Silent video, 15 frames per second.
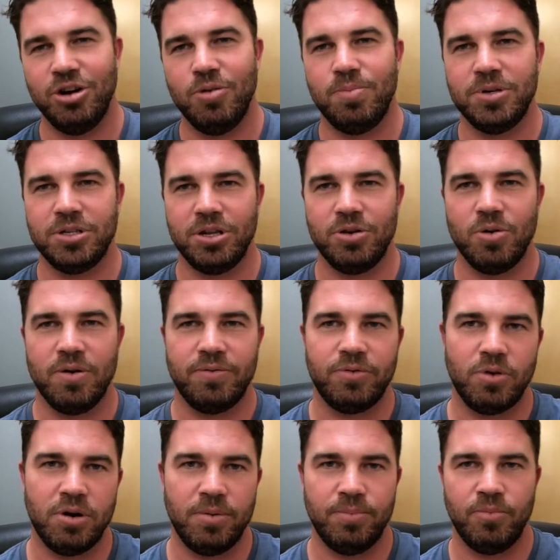opens the door
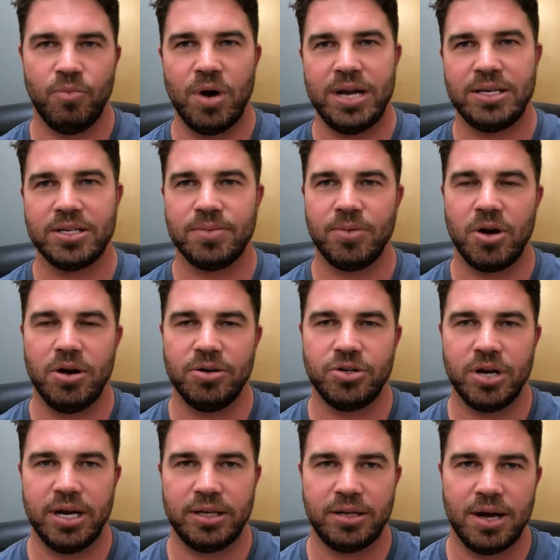for them, writes some
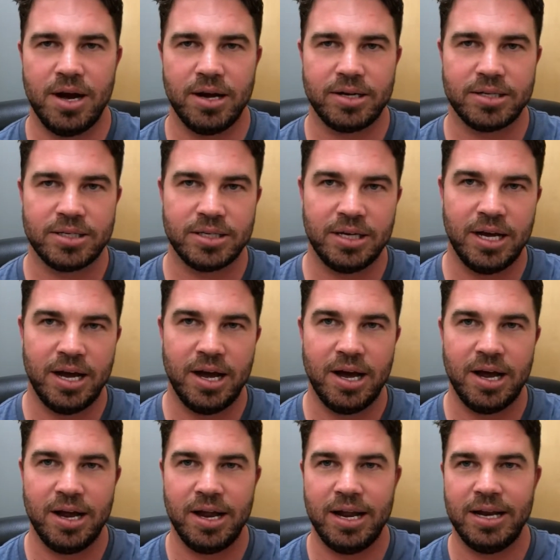contract docs,
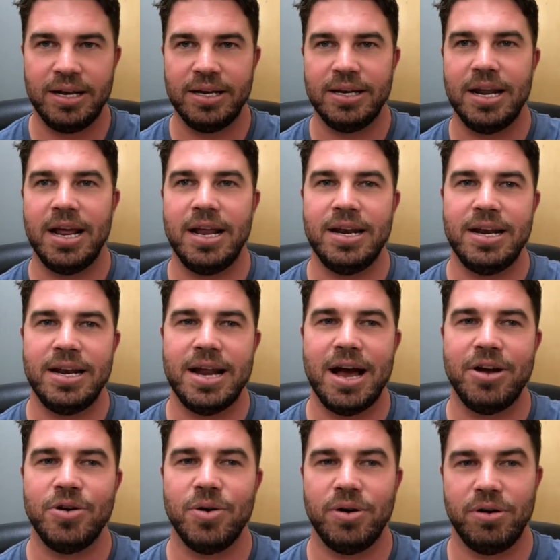and
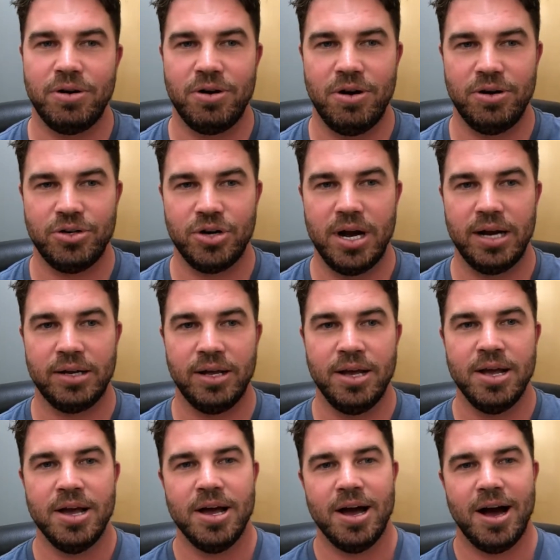now you're under contract.
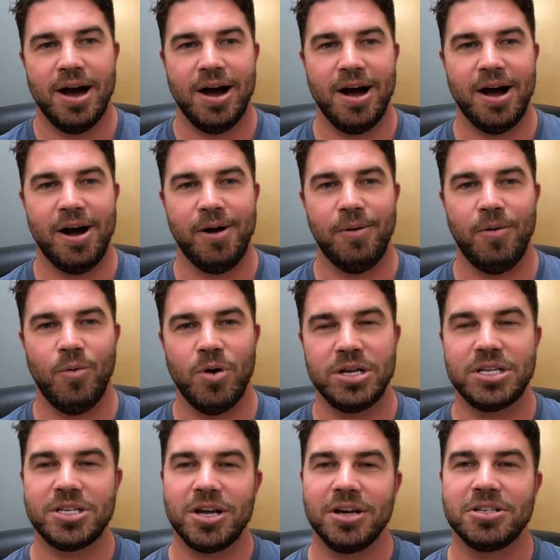
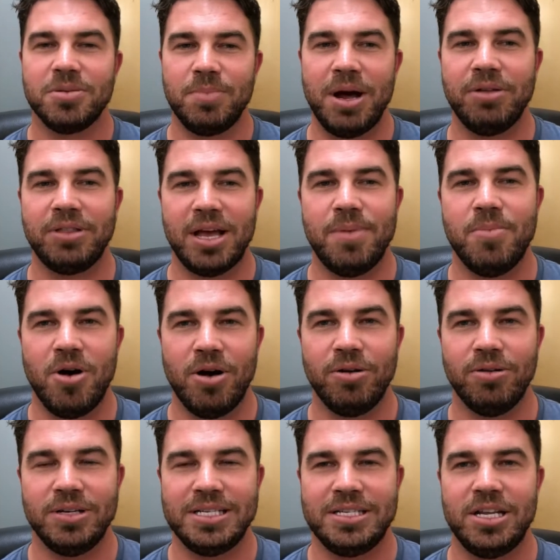What sucks about that
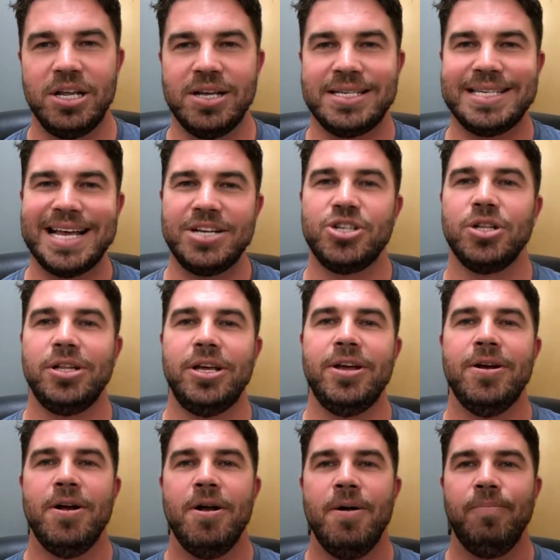model is
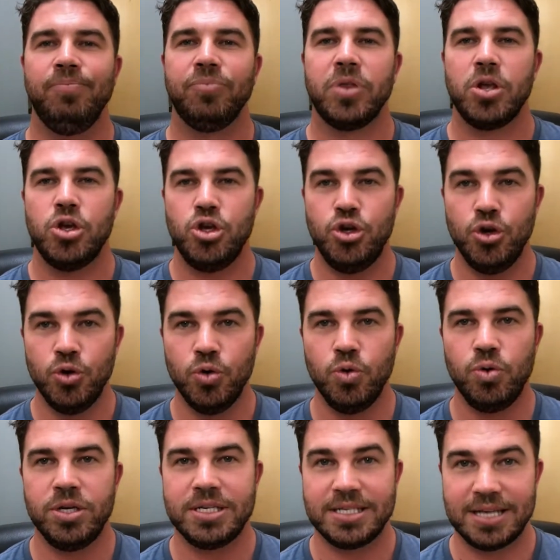essentially
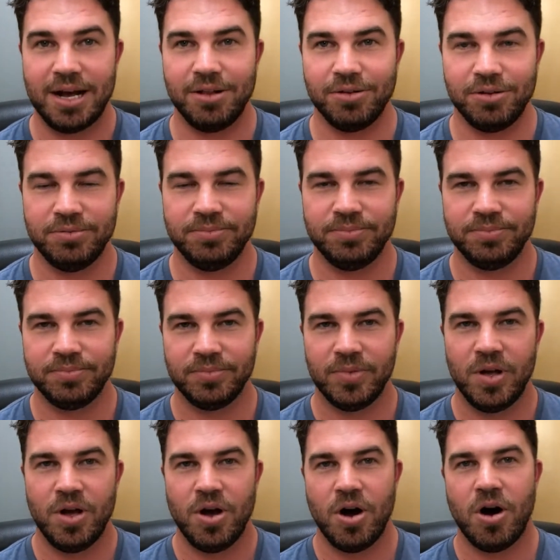you, the seller,
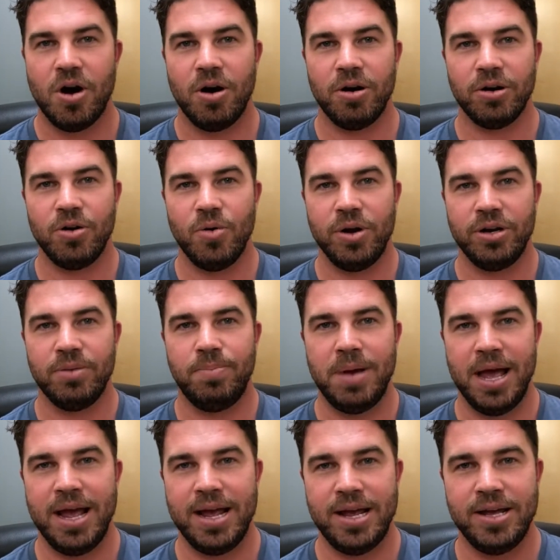are going to
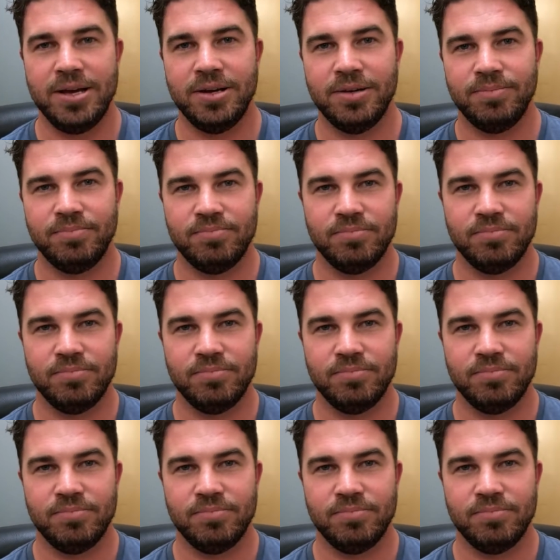pay